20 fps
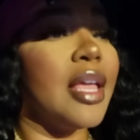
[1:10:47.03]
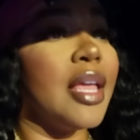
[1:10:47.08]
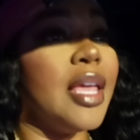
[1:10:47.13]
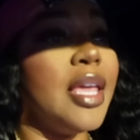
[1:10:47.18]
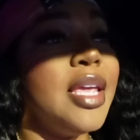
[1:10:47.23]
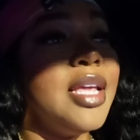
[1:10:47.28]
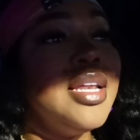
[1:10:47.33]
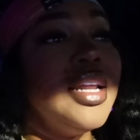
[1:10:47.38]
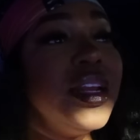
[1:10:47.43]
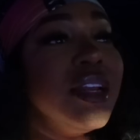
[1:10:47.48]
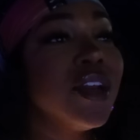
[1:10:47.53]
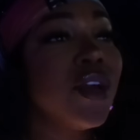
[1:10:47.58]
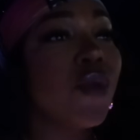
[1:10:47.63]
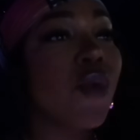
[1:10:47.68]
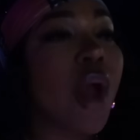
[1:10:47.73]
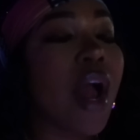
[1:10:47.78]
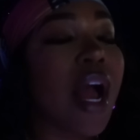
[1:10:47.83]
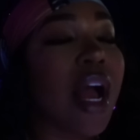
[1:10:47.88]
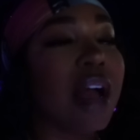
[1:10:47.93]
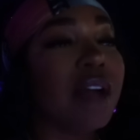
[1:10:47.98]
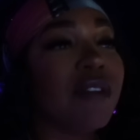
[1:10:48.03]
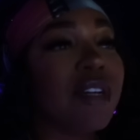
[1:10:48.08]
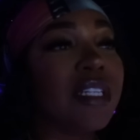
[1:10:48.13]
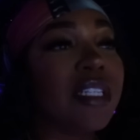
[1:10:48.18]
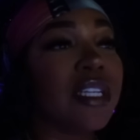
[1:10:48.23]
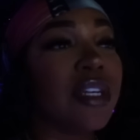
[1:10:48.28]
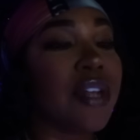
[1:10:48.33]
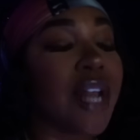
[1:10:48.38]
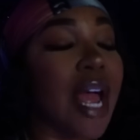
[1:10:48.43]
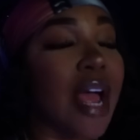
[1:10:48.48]
He didn't arrive
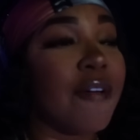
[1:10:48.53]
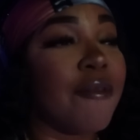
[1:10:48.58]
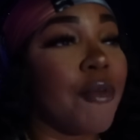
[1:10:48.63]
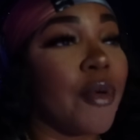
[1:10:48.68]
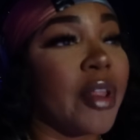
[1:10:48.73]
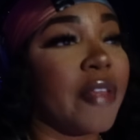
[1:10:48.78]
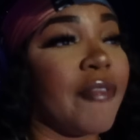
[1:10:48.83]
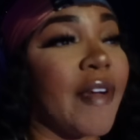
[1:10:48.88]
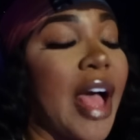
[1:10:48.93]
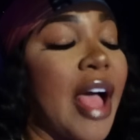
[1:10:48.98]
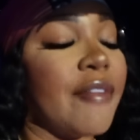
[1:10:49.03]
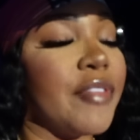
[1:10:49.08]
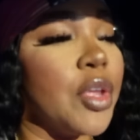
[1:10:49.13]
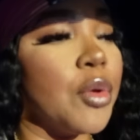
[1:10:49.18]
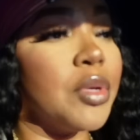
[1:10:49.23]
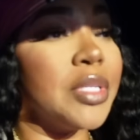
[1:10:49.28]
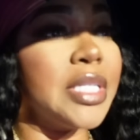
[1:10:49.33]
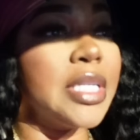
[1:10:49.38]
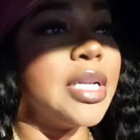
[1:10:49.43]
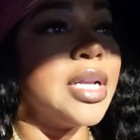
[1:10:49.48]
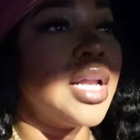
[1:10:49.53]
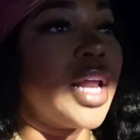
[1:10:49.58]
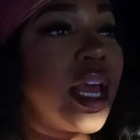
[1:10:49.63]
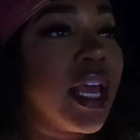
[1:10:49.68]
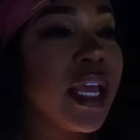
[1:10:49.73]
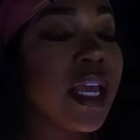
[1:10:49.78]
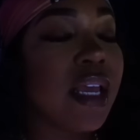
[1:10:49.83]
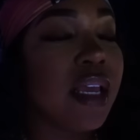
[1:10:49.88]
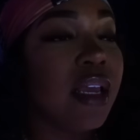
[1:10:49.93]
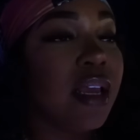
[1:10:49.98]
until 9.45. There was a
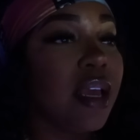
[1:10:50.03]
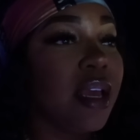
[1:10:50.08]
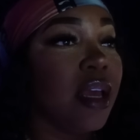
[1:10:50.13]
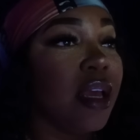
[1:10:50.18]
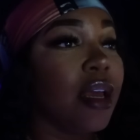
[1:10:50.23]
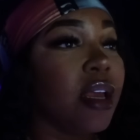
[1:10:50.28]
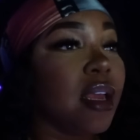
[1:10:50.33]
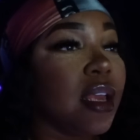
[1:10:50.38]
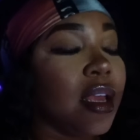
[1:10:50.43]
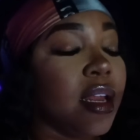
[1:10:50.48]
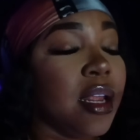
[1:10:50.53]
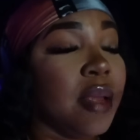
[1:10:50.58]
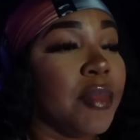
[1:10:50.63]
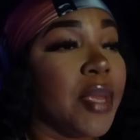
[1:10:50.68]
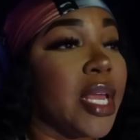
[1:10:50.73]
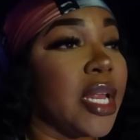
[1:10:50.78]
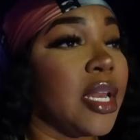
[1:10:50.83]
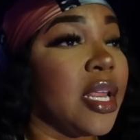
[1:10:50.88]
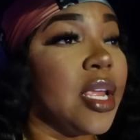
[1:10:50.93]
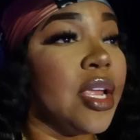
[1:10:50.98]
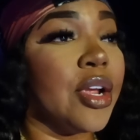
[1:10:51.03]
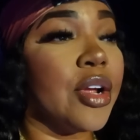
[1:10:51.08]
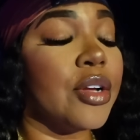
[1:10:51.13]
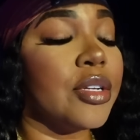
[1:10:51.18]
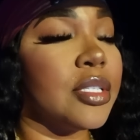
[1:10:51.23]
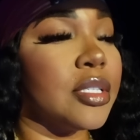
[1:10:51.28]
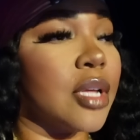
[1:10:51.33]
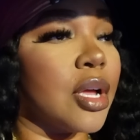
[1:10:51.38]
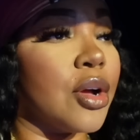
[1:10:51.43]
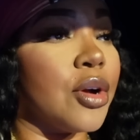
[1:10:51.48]
delay in him getting here.
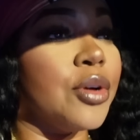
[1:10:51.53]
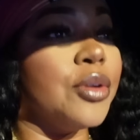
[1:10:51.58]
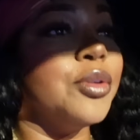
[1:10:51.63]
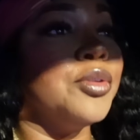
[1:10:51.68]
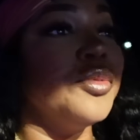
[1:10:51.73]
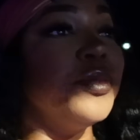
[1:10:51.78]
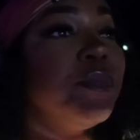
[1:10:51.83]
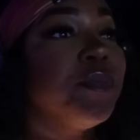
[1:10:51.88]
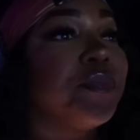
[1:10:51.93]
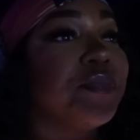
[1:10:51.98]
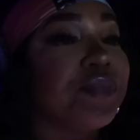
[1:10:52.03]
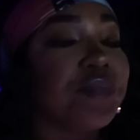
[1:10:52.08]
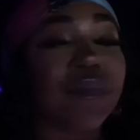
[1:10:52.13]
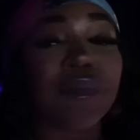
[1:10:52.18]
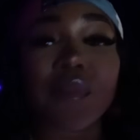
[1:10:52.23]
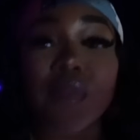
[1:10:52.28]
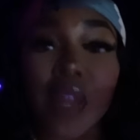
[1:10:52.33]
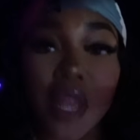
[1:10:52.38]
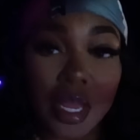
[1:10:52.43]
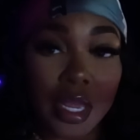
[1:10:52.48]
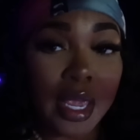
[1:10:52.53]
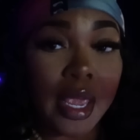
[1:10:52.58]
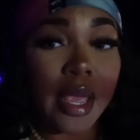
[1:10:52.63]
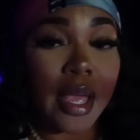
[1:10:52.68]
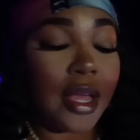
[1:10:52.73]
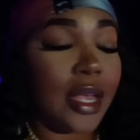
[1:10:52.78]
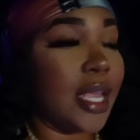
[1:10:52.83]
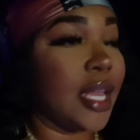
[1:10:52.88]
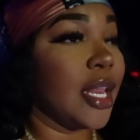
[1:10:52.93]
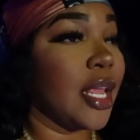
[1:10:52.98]
So,
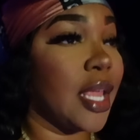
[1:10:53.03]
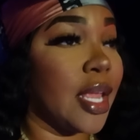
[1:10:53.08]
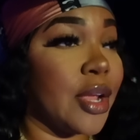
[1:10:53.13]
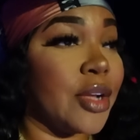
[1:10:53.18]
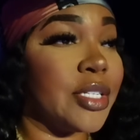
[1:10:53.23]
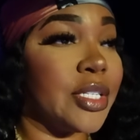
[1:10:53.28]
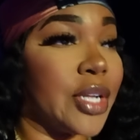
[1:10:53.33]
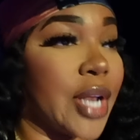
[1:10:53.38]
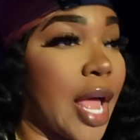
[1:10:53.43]
yeah, he didn't get here till